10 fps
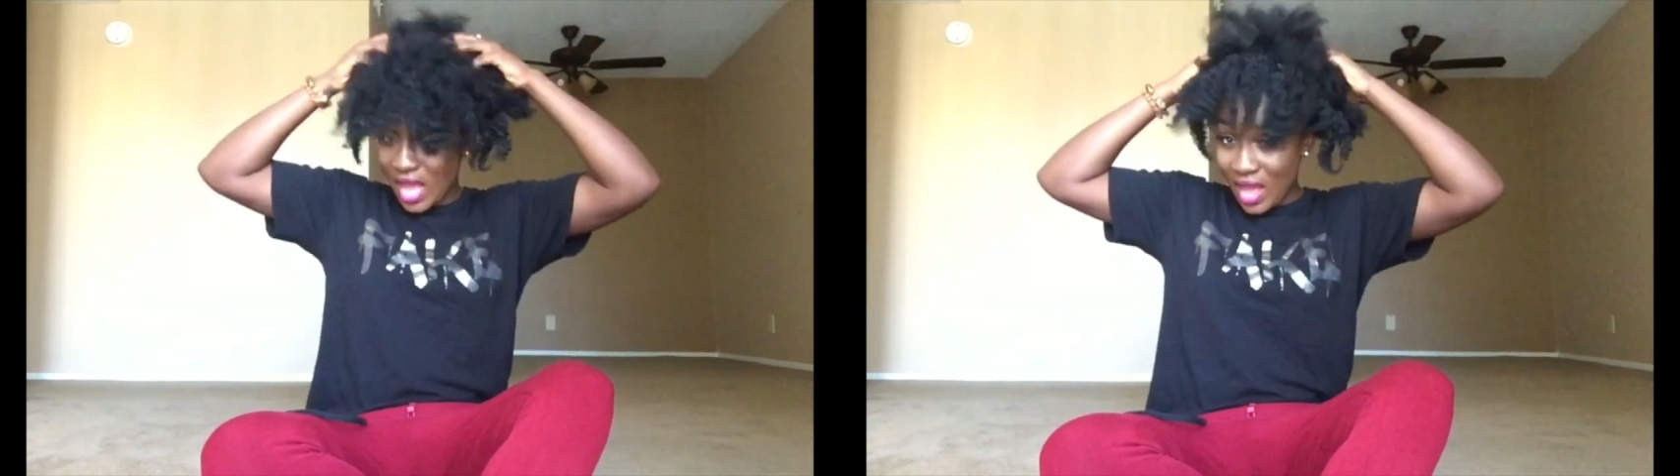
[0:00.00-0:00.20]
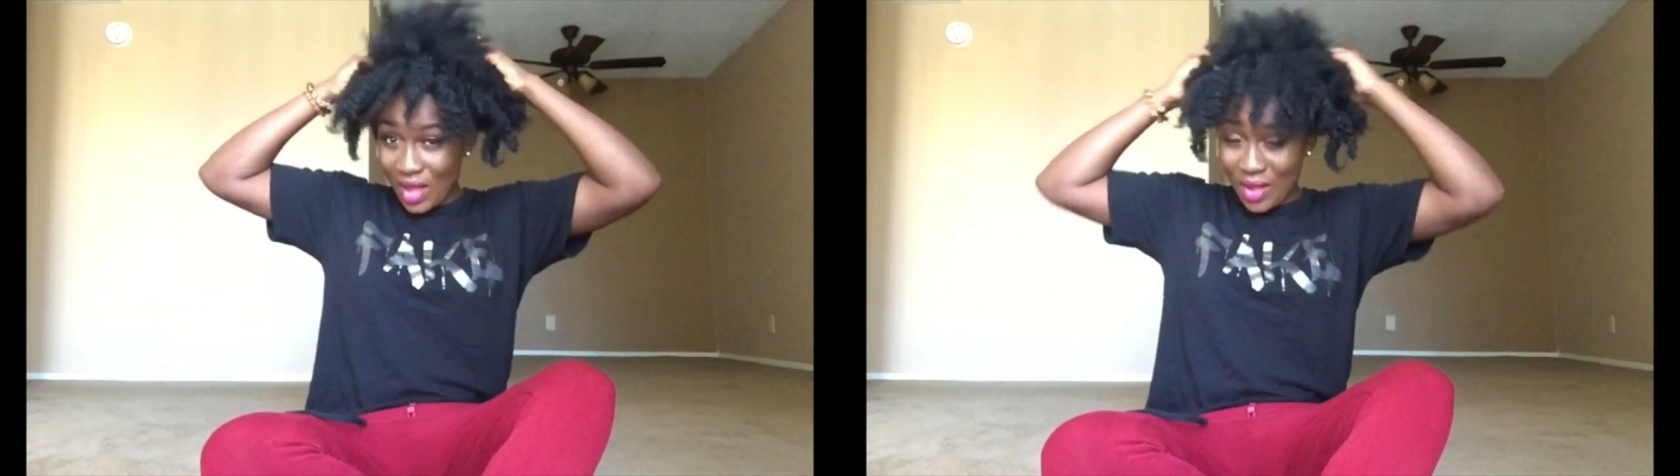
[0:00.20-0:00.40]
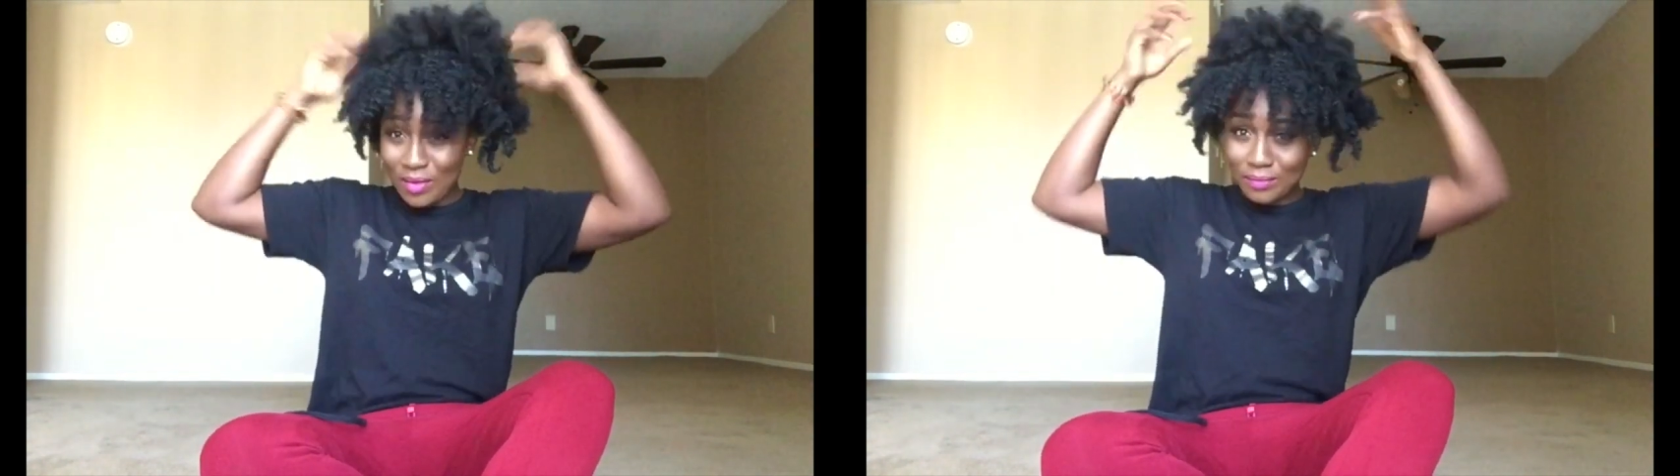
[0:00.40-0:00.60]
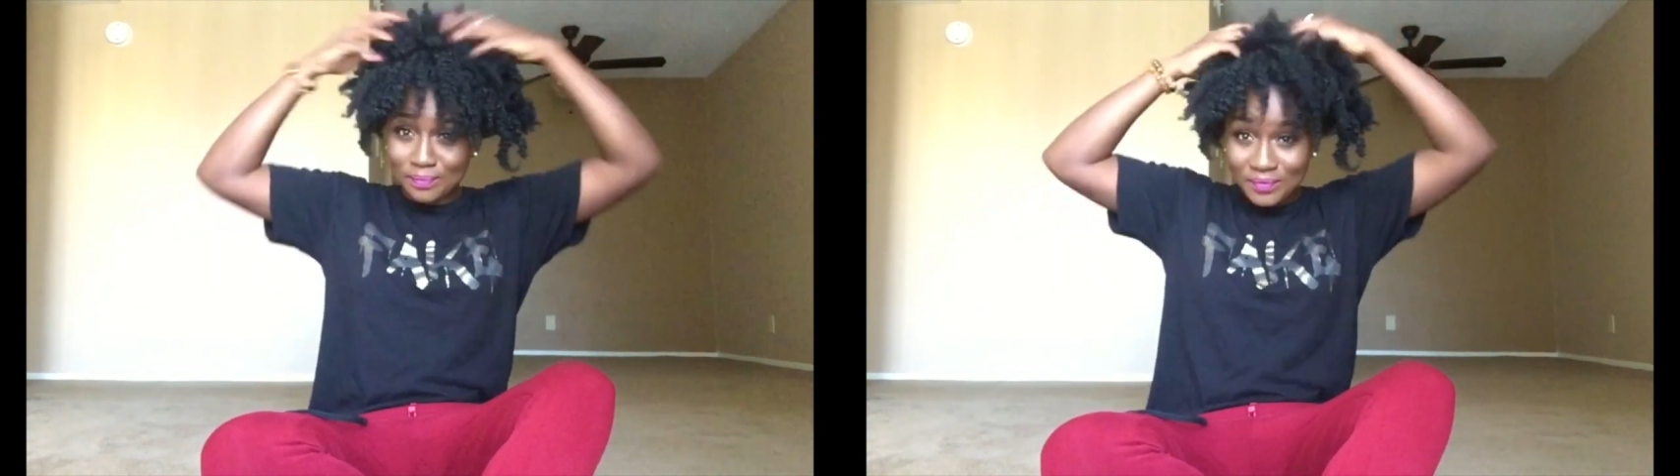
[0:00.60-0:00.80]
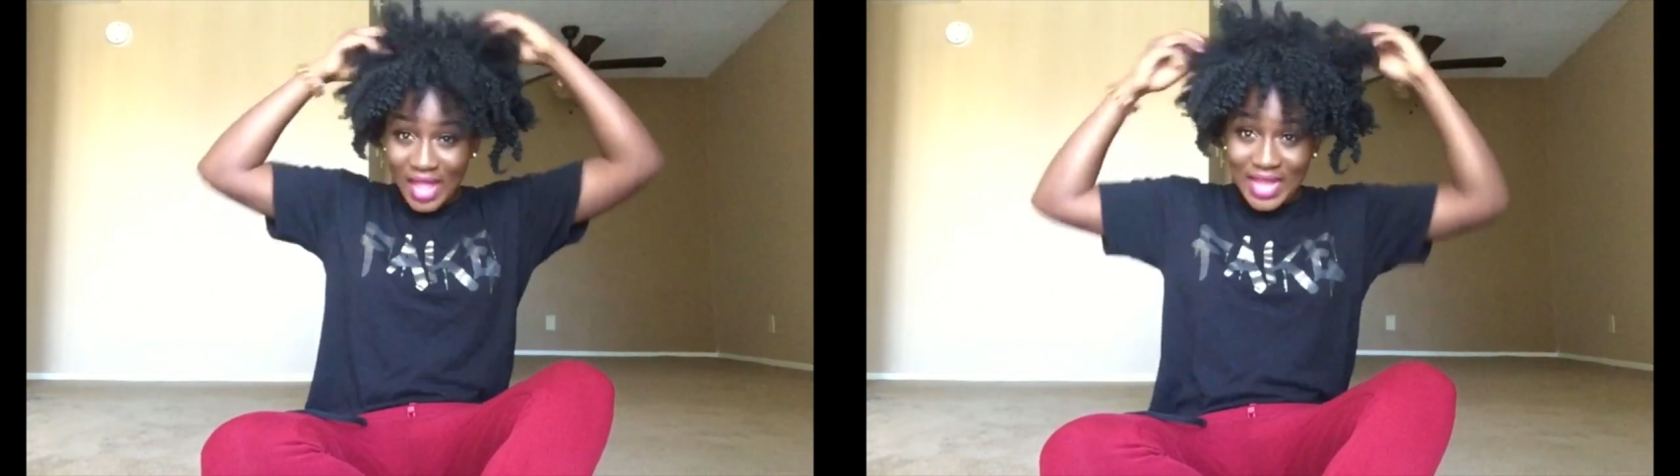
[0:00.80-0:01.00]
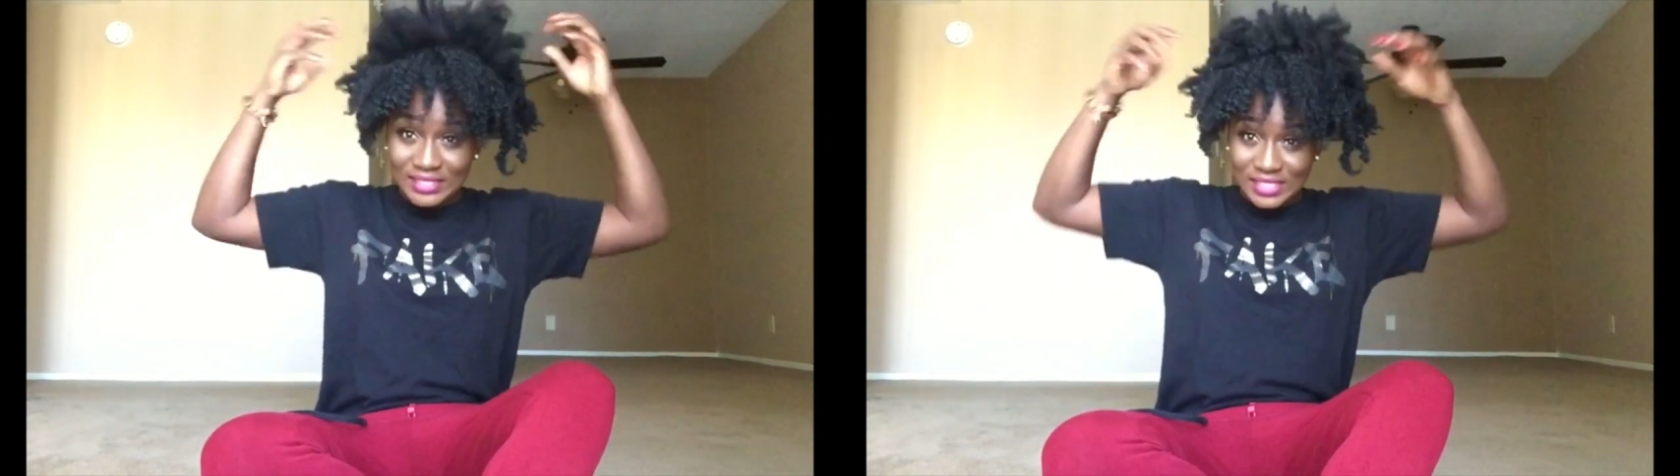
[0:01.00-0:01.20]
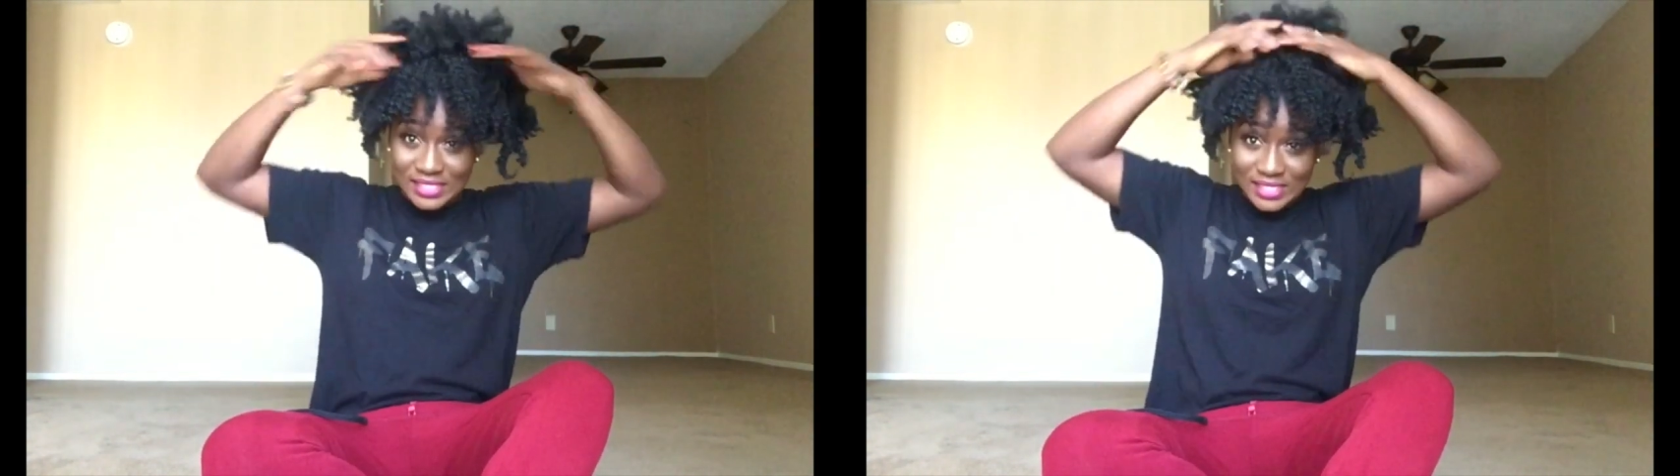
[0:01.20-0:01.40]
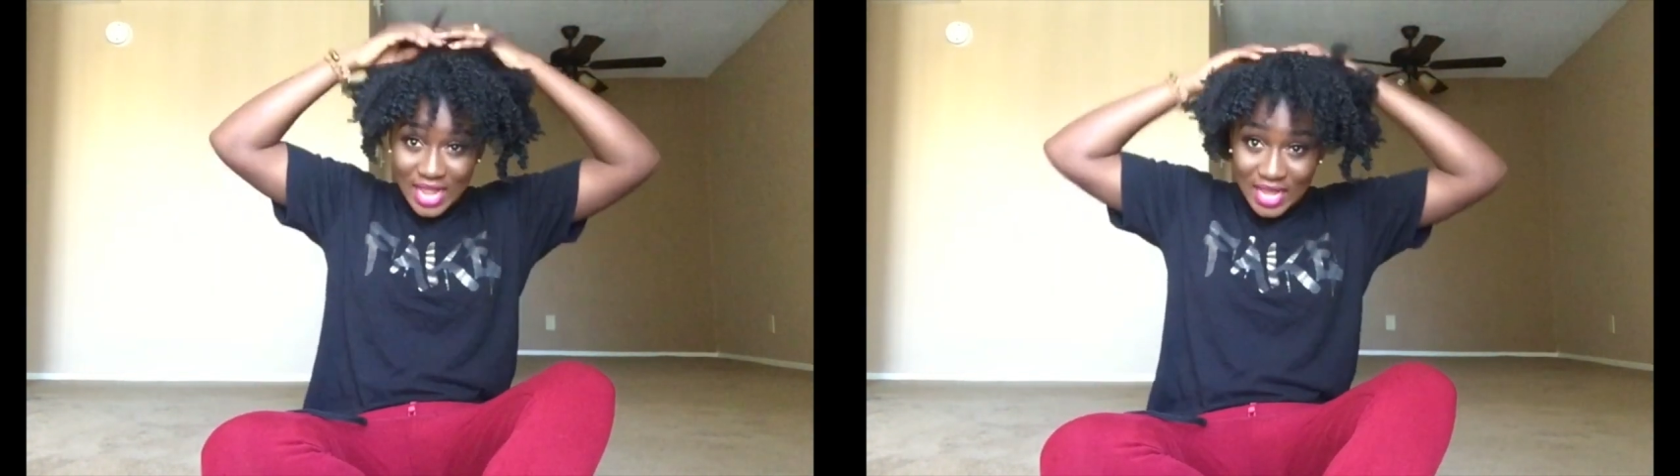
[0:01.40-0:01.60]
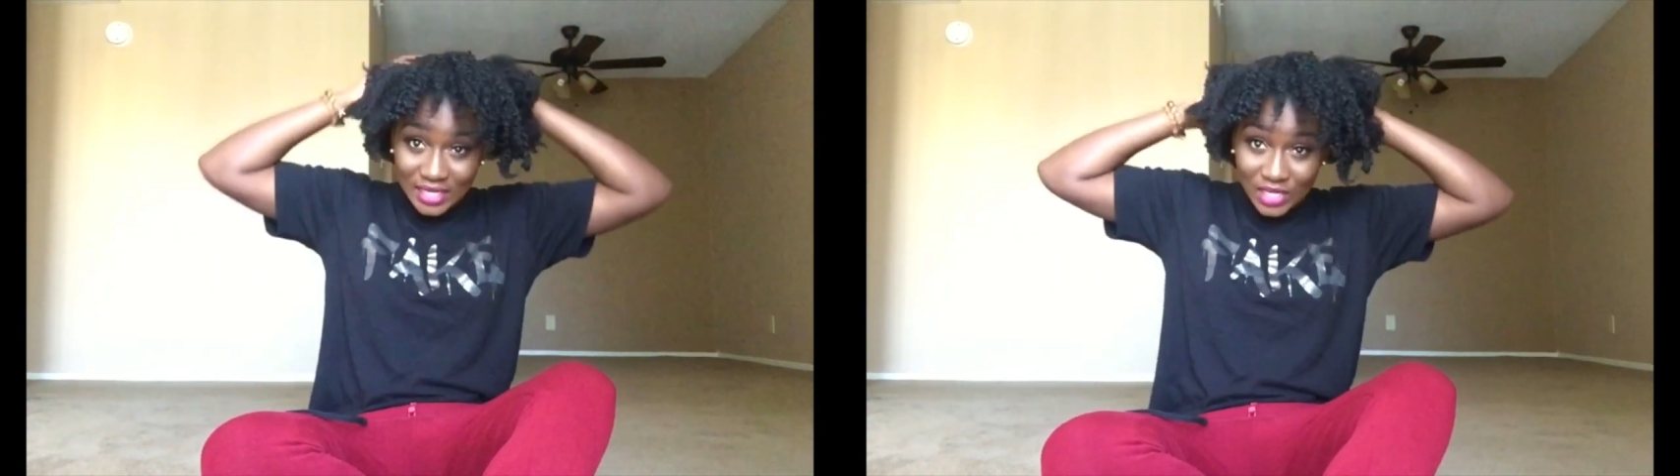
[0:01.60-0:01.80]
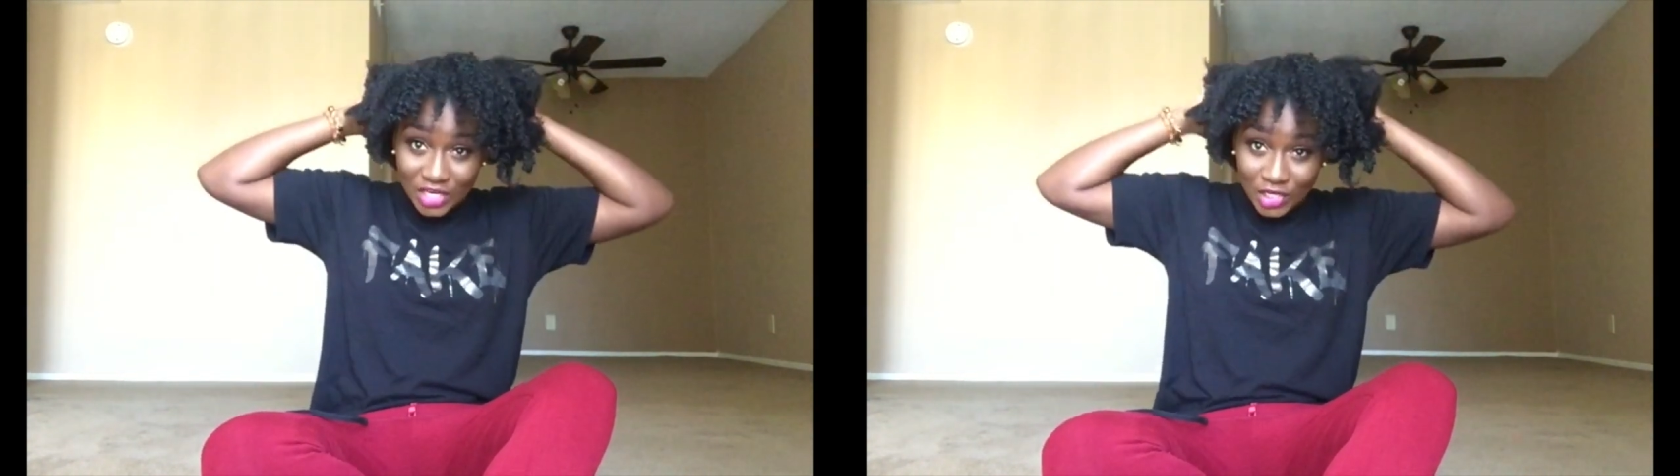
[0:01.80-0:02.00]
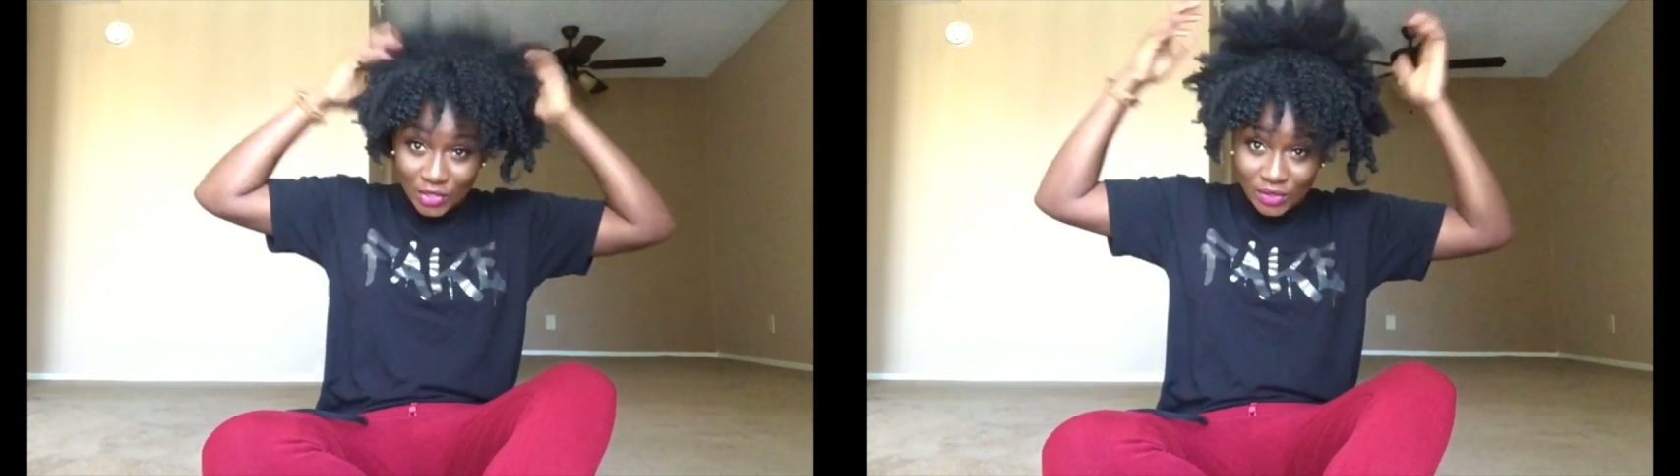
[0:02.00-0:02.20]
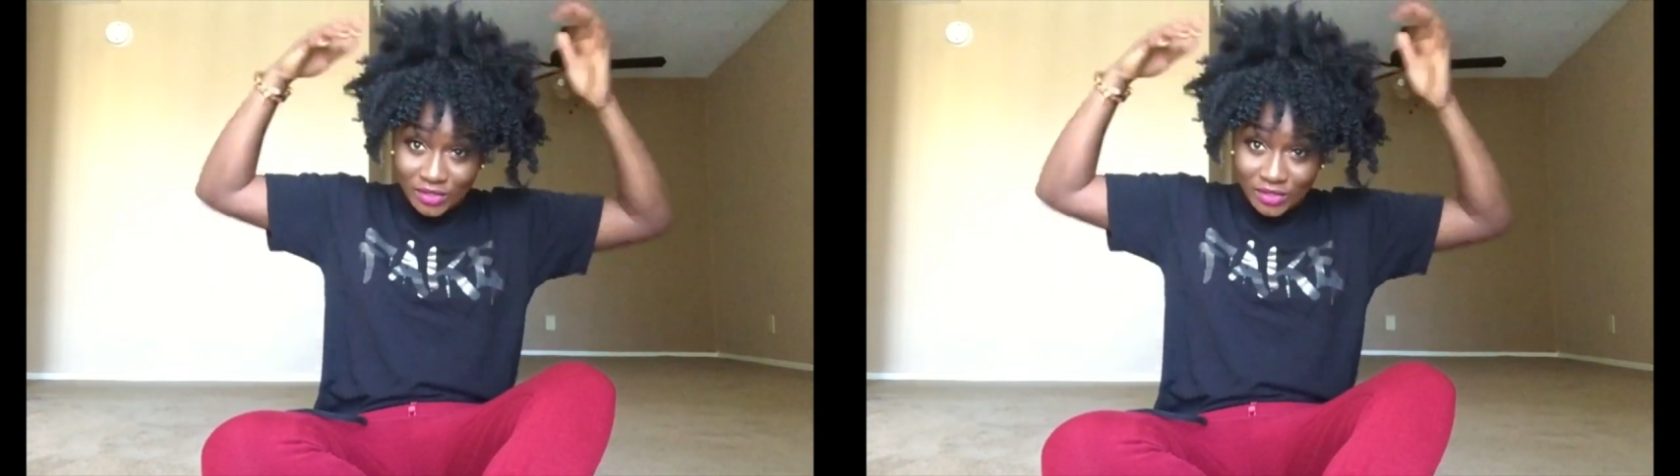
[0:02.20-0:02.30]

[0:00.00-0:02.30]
Um, I just kind of curled